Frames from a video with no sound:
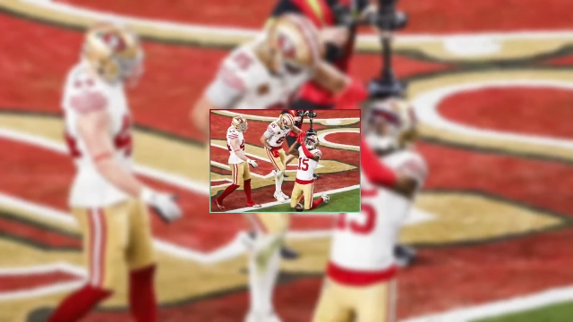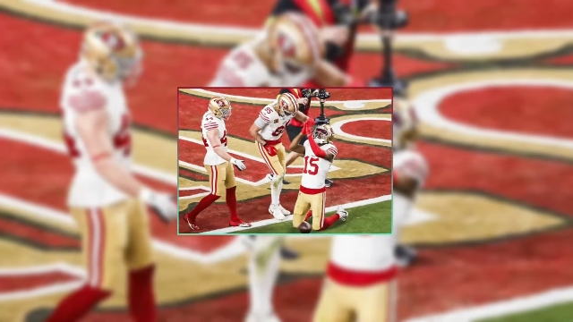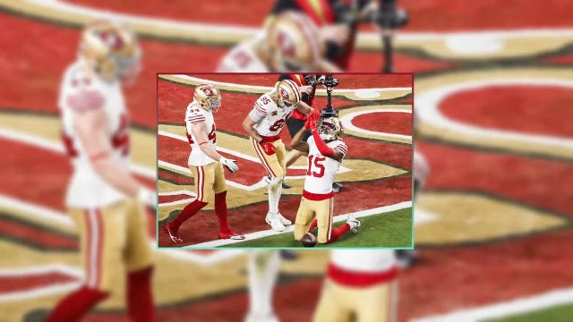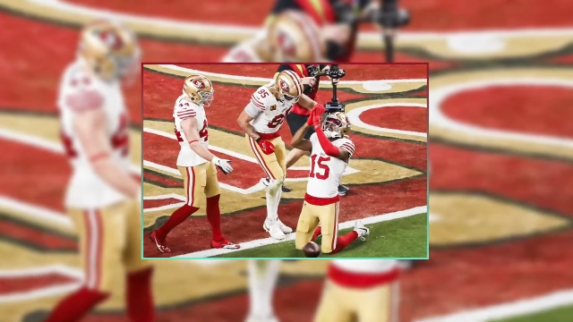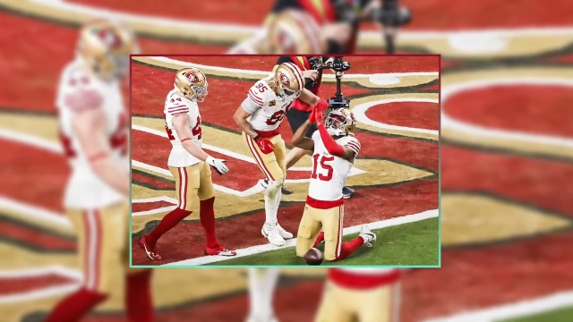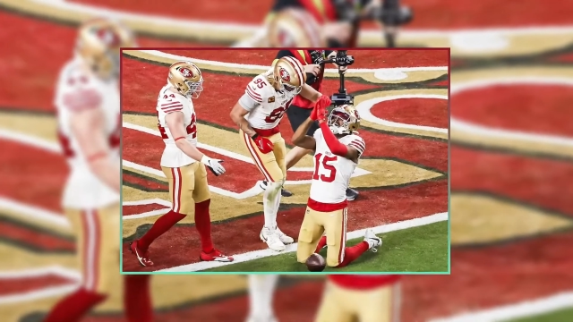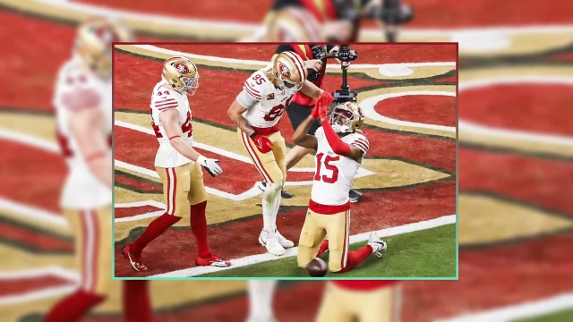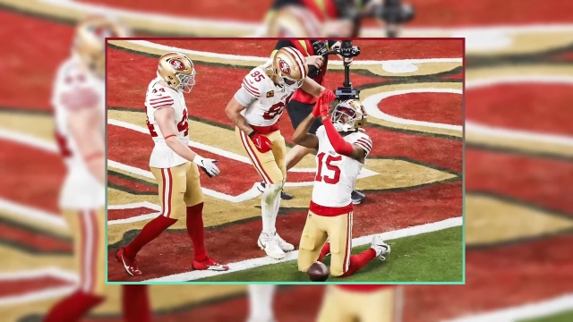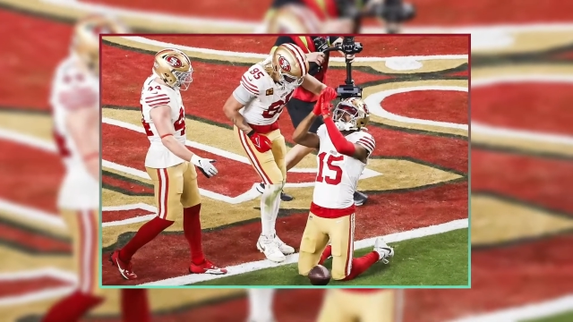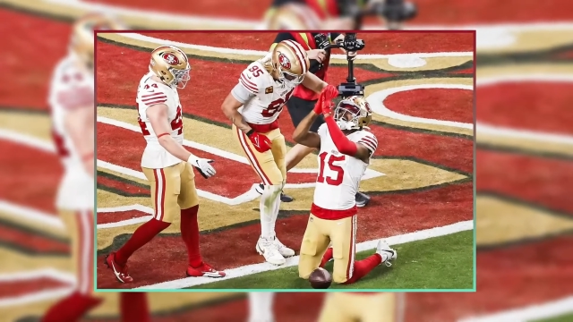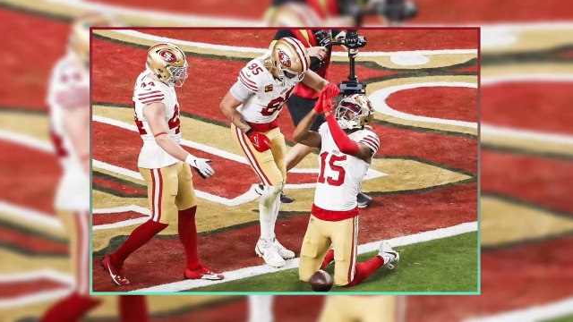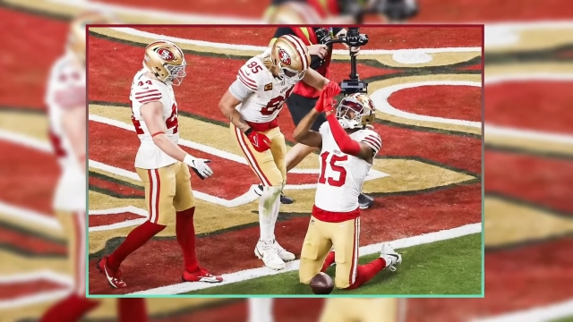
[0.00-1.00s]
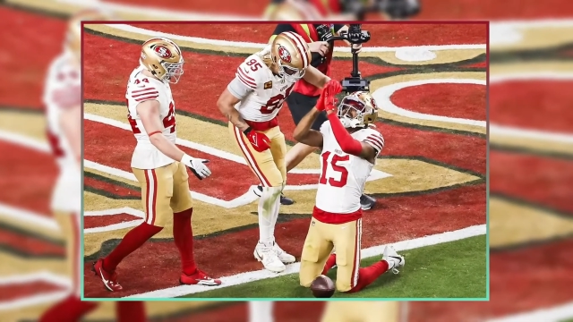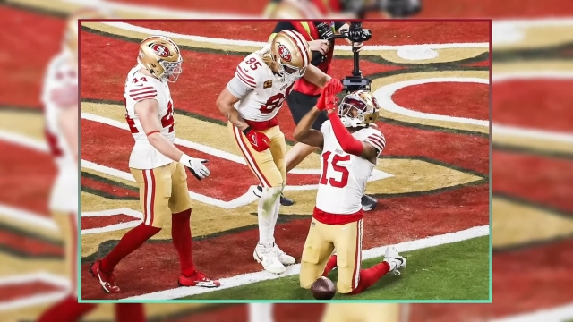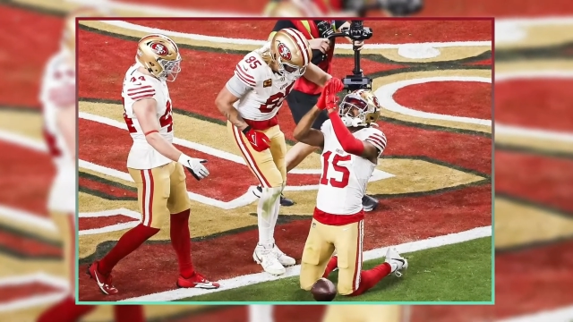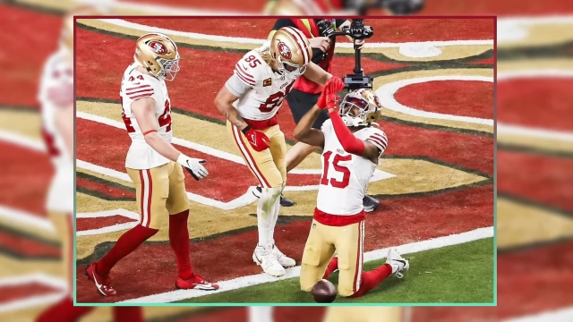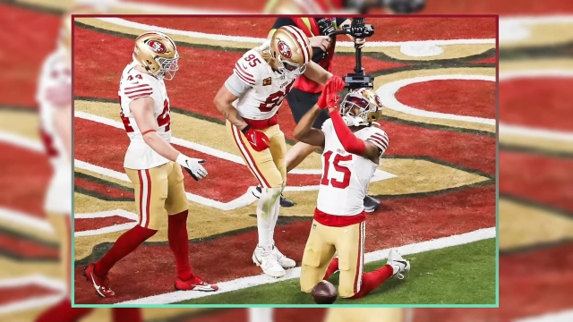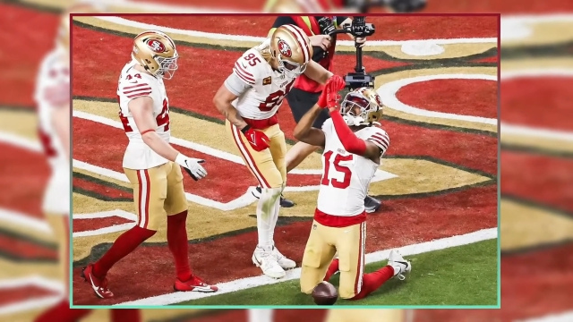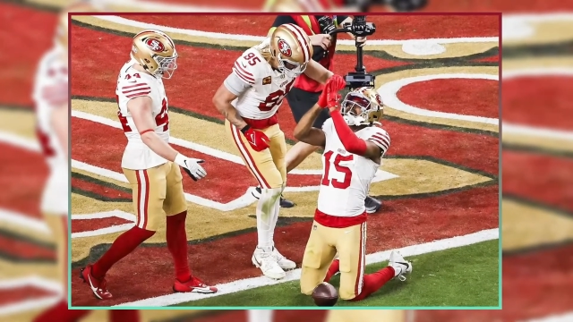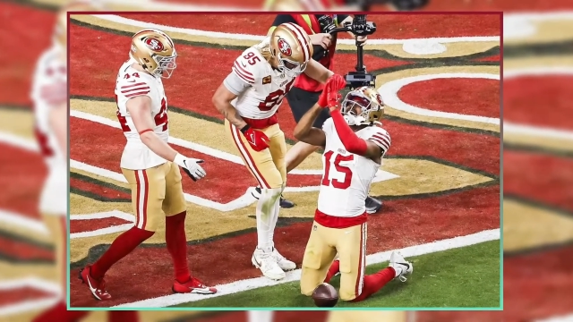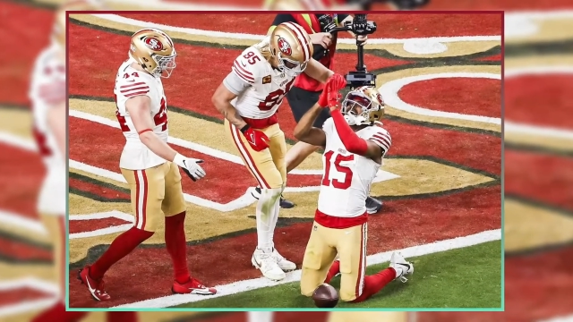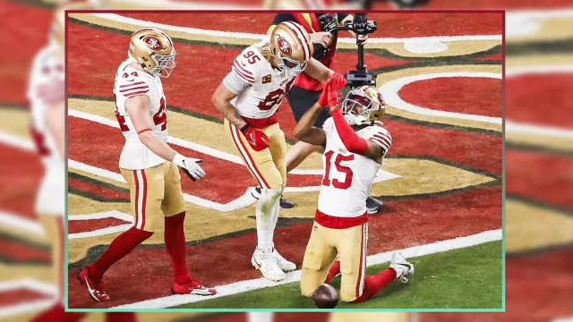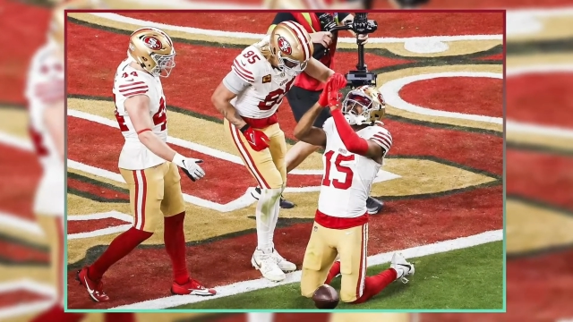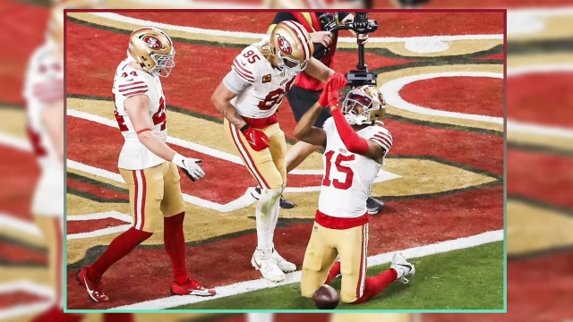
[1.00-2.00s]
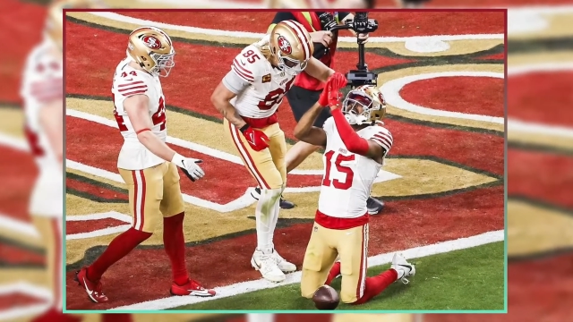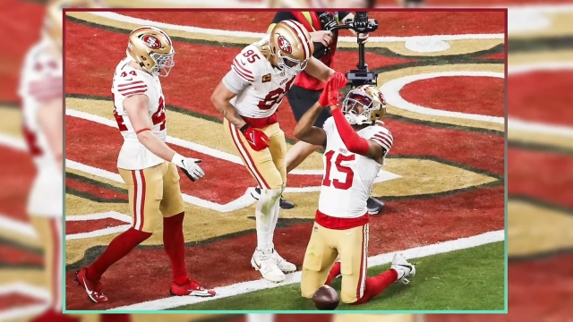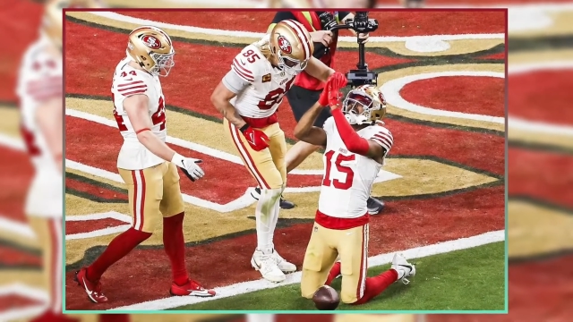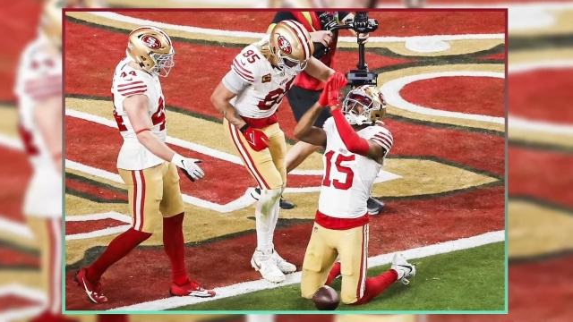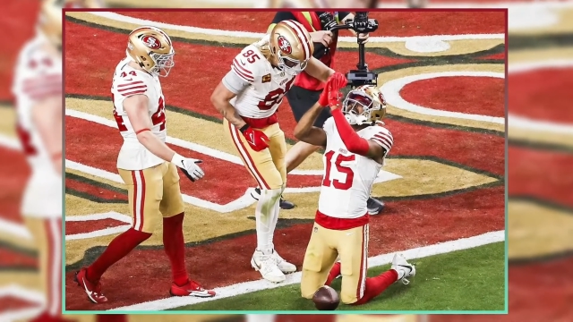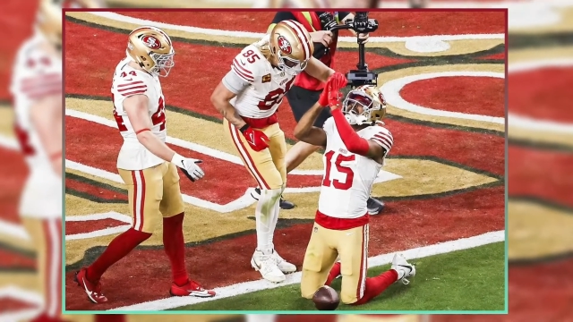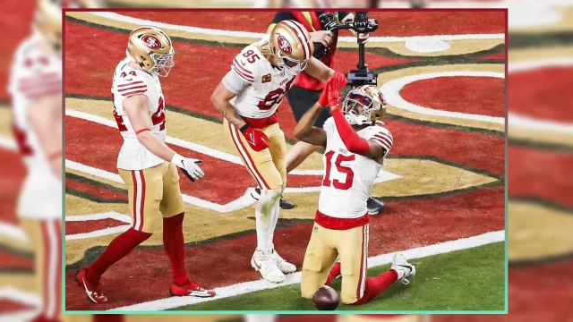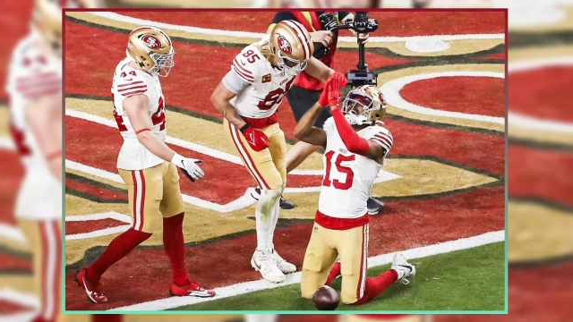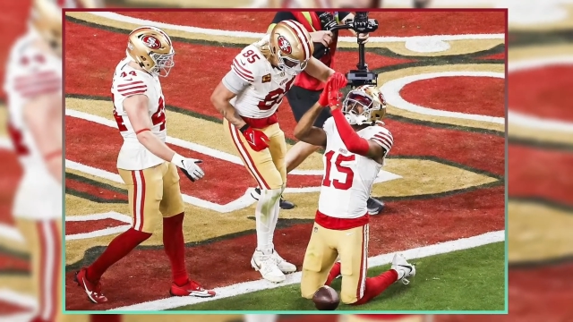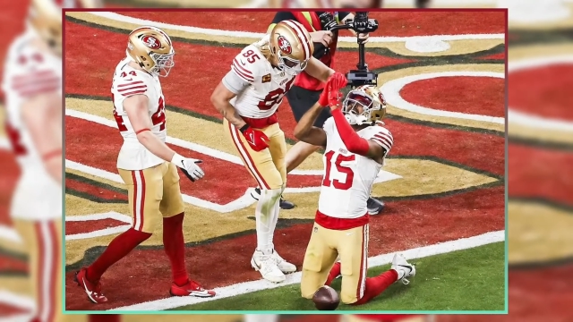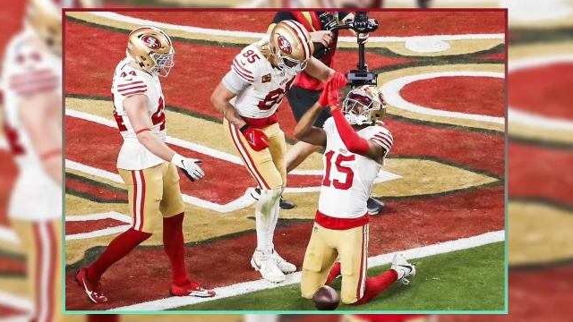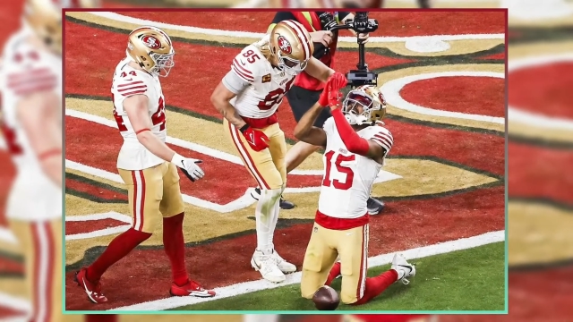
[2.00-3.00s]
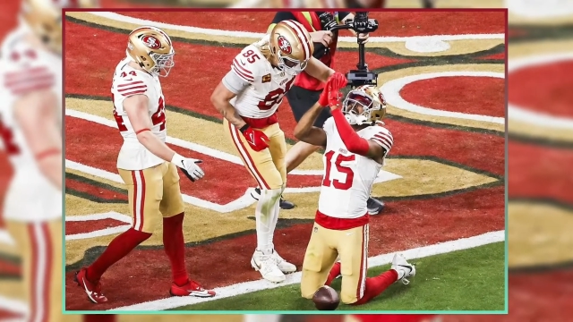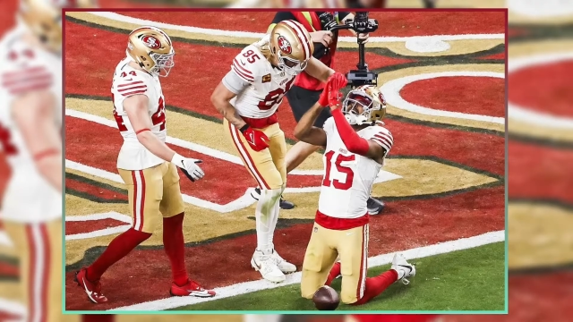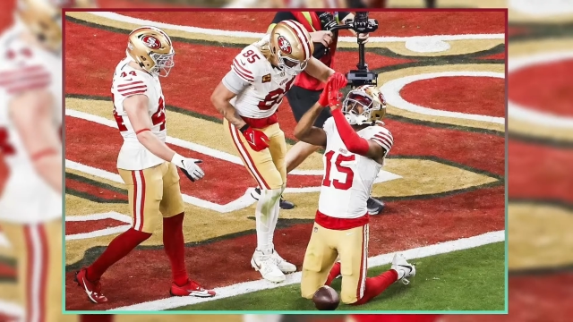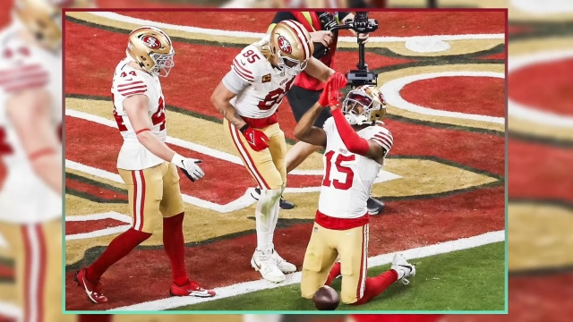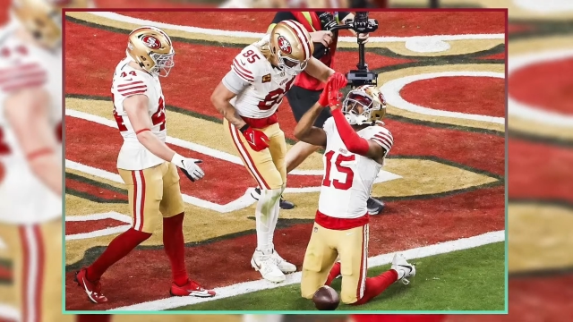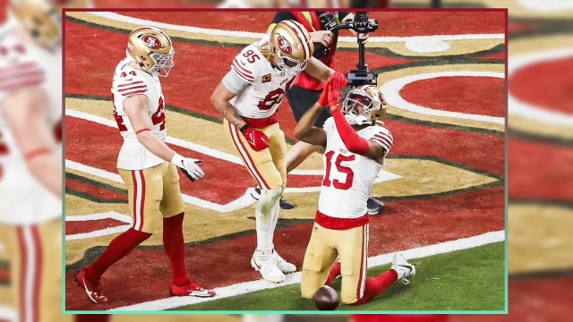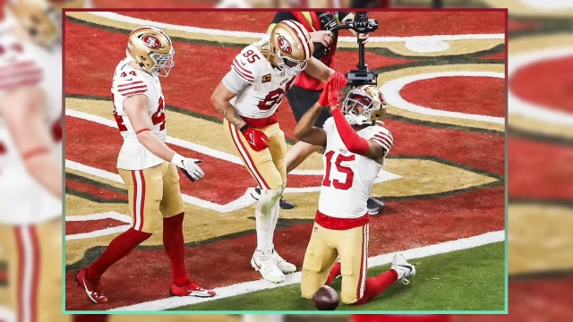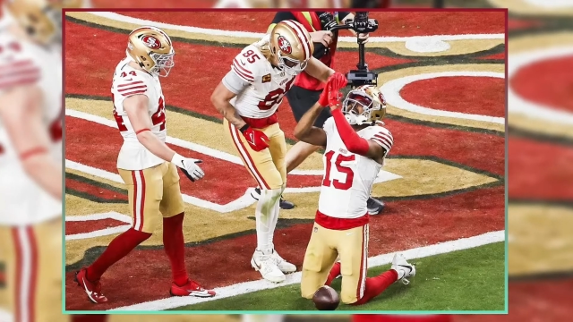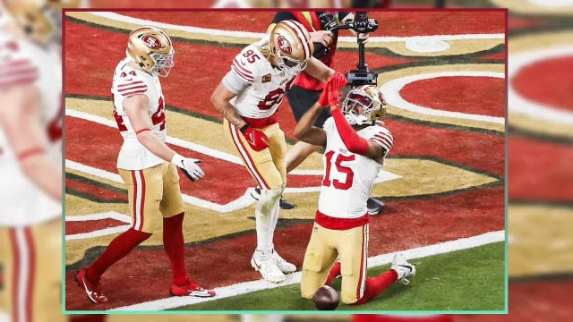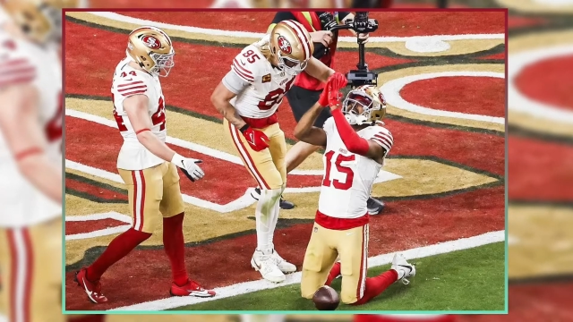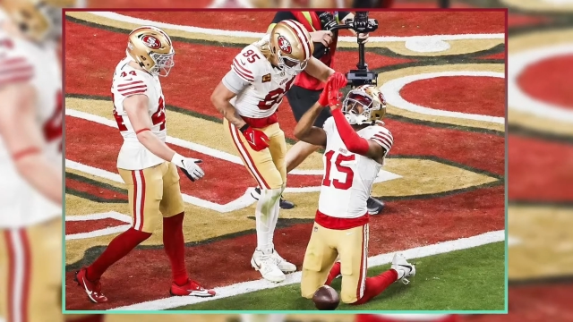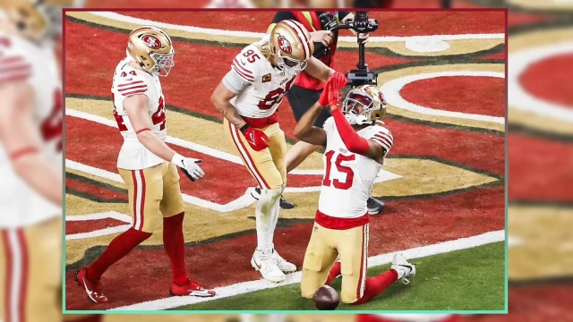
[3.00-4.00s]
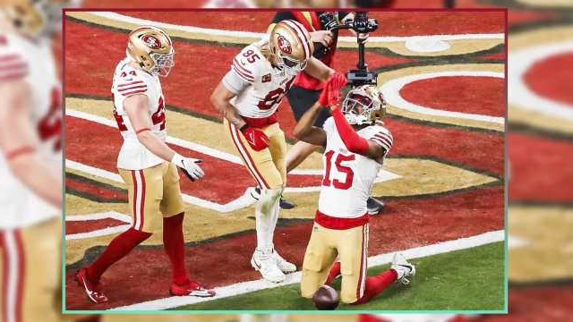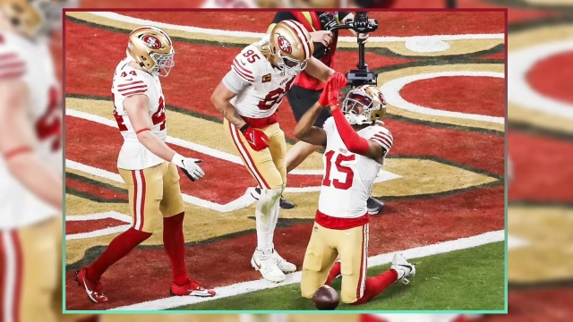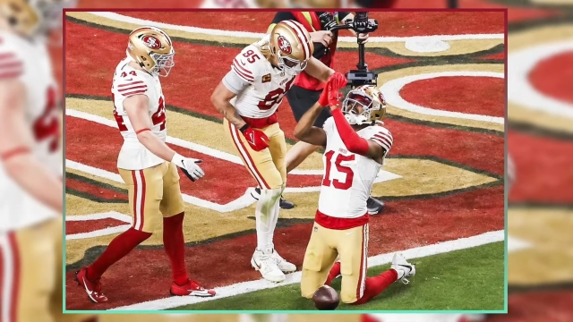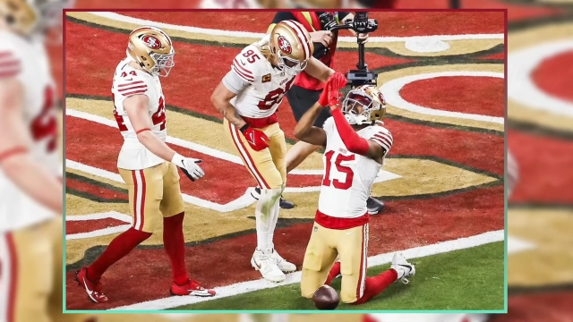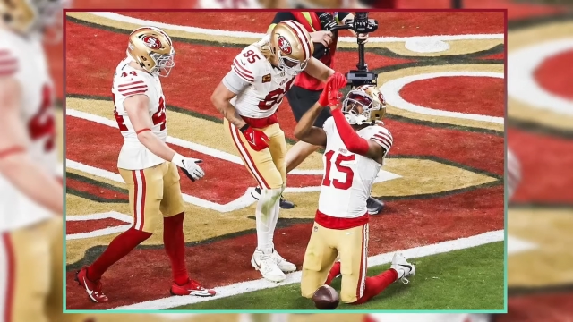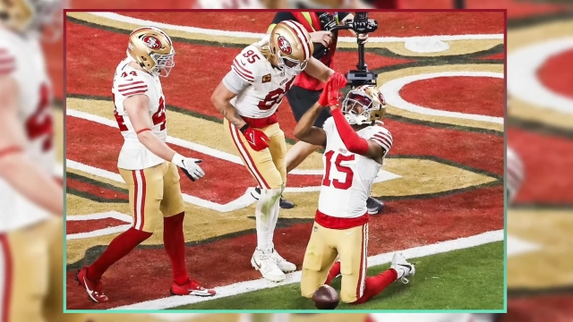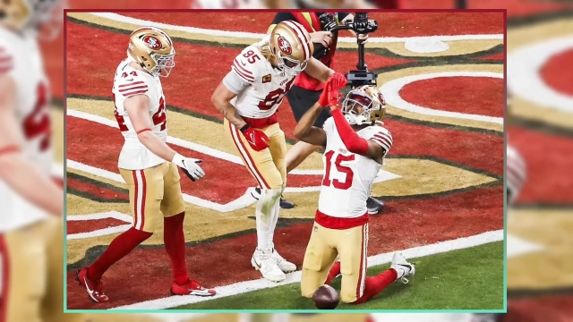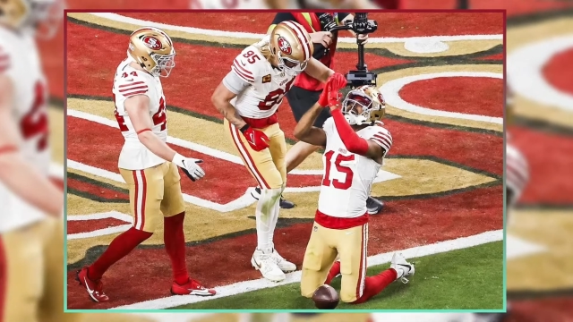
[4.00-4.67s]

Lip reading: No face is visible, so there are no lips to read.